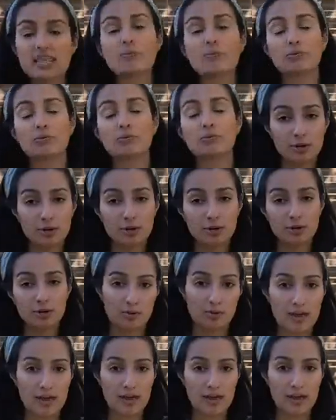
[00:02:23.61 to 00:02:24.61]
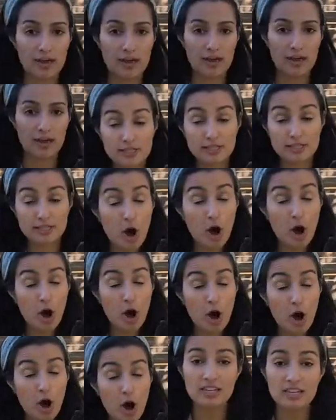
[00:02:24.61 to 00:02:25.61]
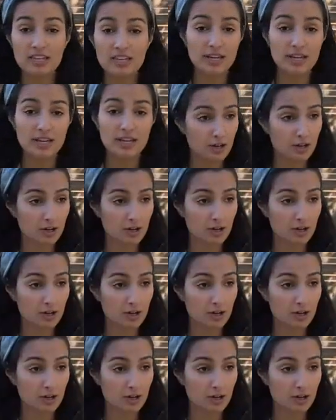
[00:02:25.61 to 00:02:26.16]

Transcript: and then we regrow them. And that's all the teeth that we get